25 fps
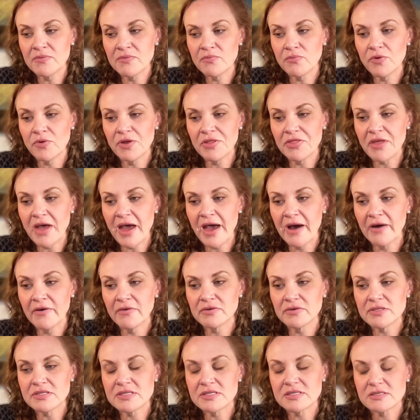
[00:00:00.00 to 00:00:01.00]

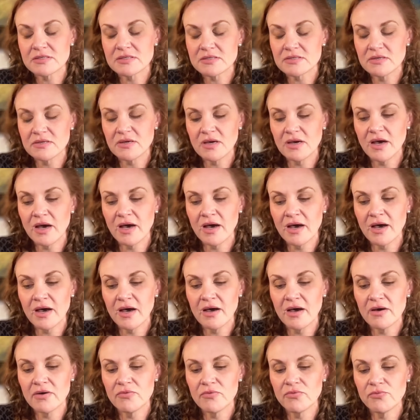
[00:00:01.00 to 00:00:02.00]
without
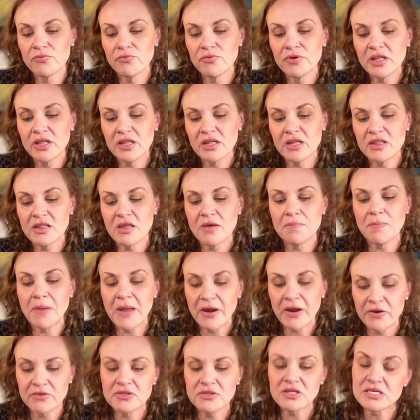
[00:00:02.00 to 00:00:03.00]
really the
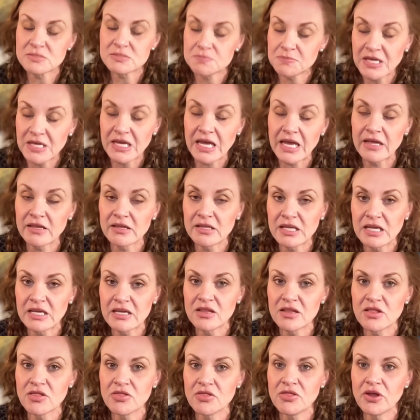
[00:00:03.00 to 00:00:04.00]
parent that's being
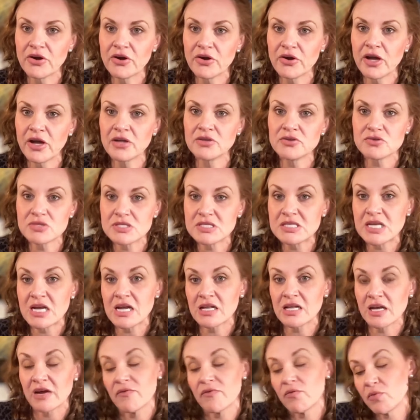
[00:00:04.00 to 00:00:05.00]
alienated, their
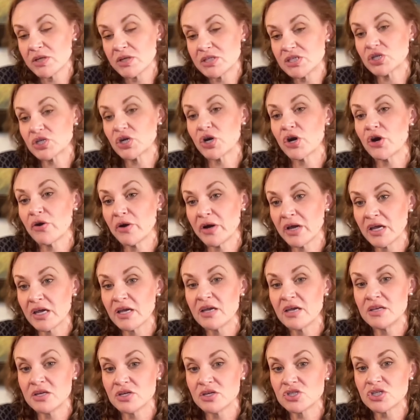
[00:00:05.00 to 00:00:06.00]
understanding of what's occurring
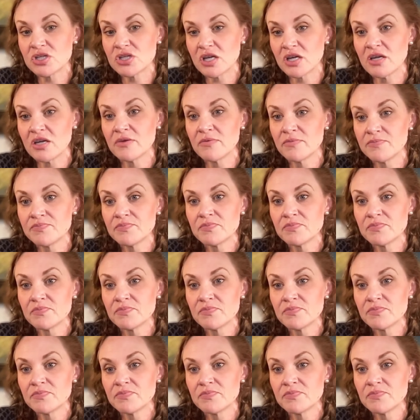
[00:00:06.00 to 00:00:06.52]
initially.